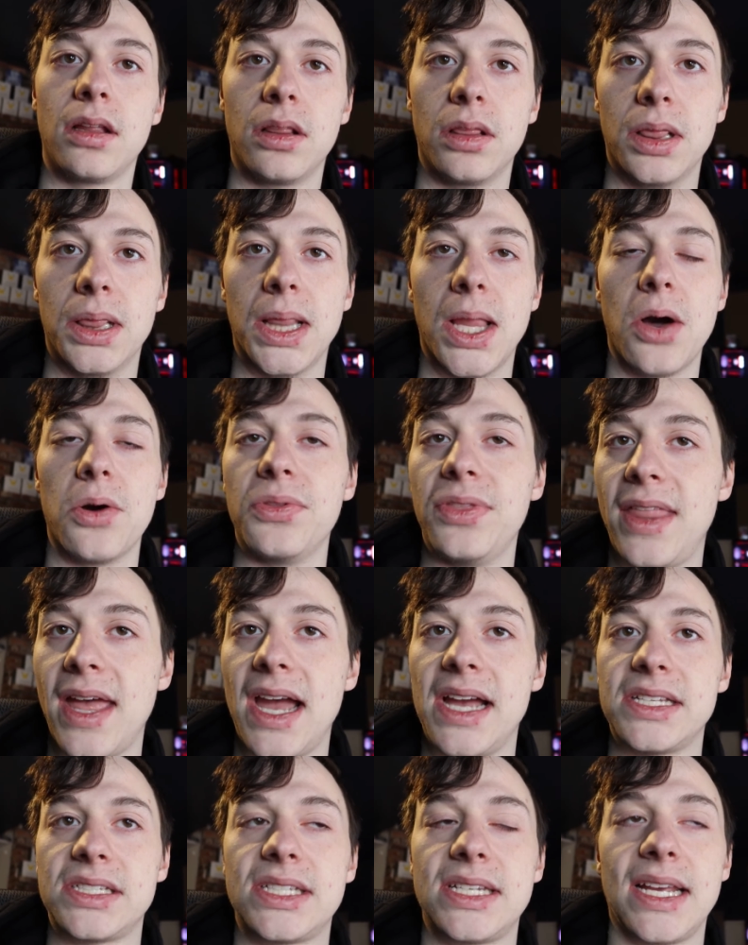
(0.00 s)
load
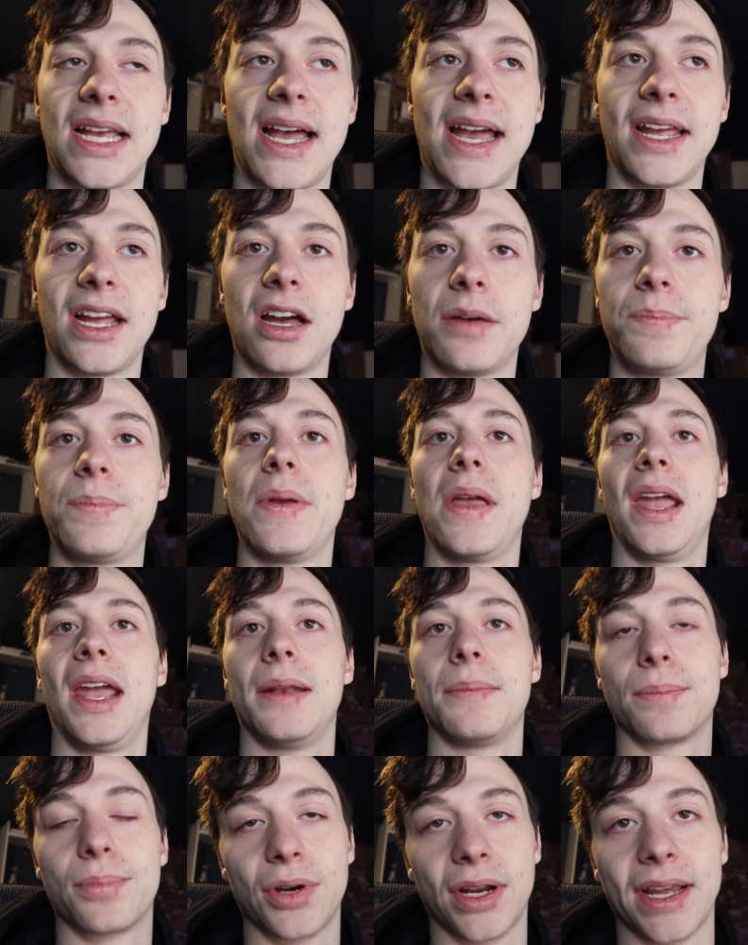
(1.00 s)
the STI up,
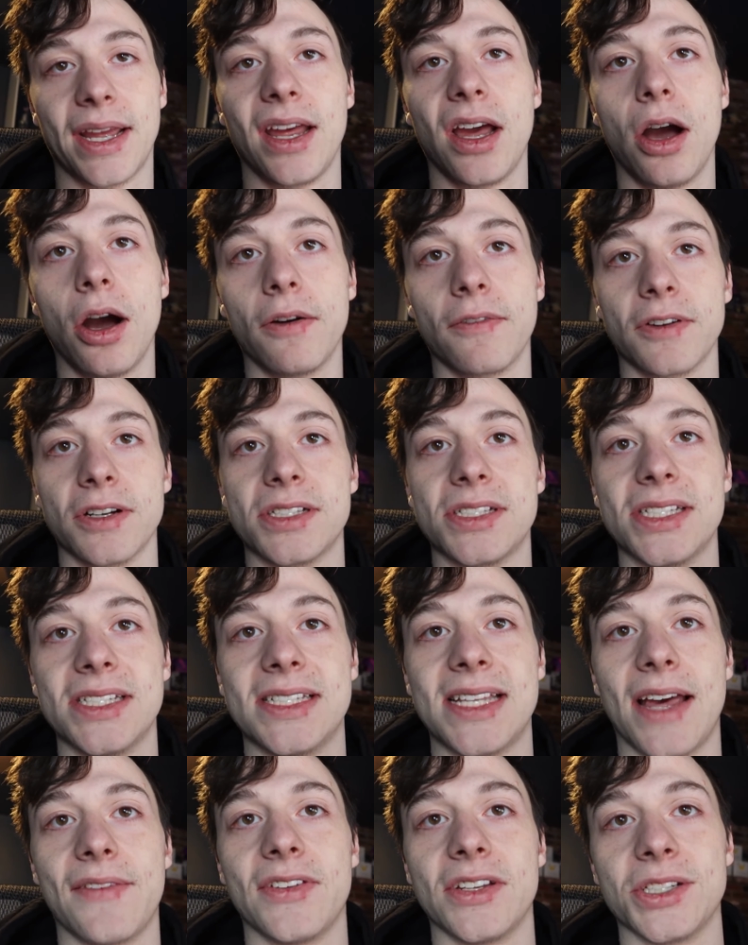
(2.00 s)
and bring it over to
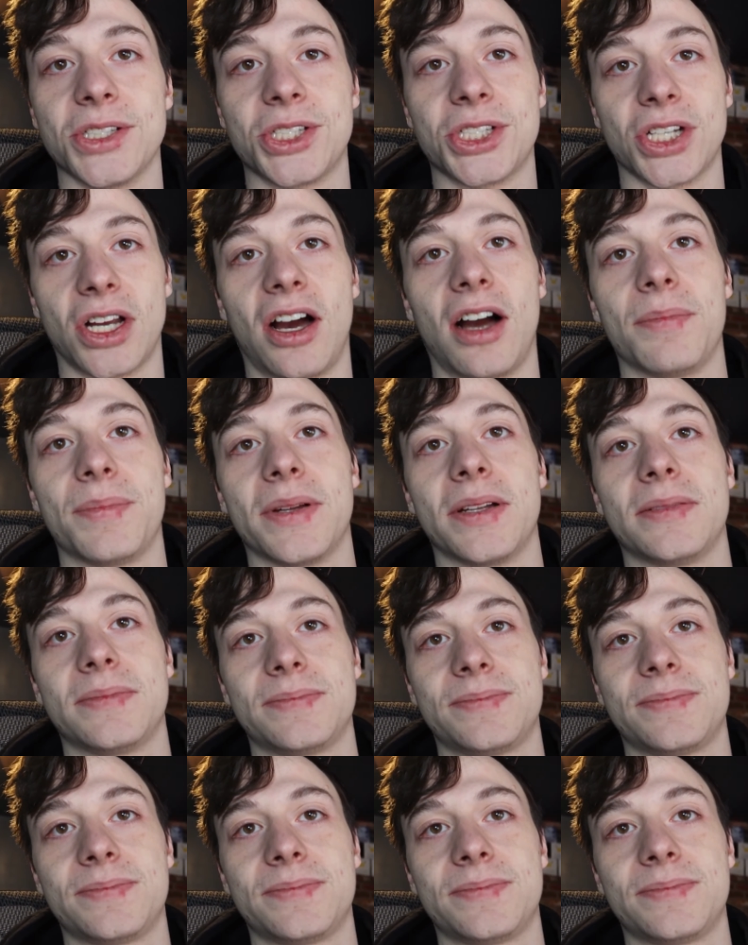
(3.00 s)
Devin's shop.